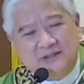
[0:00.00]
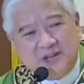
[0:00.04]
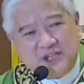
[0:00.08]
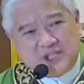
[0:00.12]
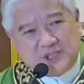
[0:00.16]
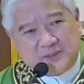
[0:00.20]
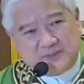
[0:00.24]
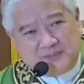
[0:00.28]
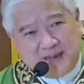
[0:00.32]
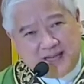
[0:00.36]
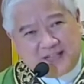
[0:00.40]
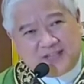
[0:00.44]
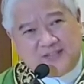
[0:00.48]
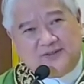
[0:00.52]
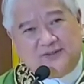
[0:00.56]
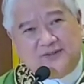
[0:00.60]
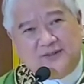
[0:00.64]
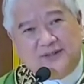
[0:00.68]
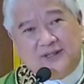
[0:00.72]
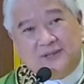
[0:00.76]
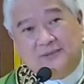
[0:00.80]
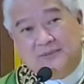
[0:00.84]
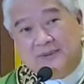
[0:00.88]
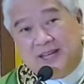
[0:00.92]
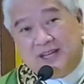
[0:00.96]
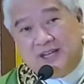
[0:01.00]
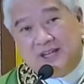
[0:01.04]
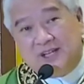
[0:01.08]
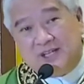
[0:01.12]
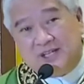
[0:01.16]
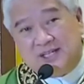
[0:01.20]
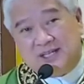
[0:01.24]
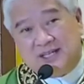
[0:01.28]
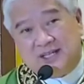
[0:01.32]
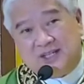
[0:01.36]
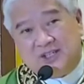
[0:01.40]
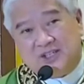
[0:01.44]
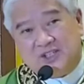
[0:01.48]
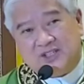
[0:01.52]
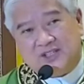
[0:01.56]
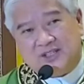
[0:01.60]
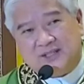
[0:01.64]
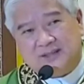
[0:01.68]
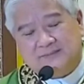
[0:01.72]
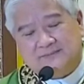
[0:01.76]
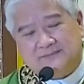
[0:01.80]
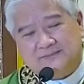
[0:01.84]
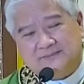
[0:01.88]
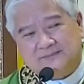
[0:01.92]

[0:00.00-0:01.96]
respectful, being just,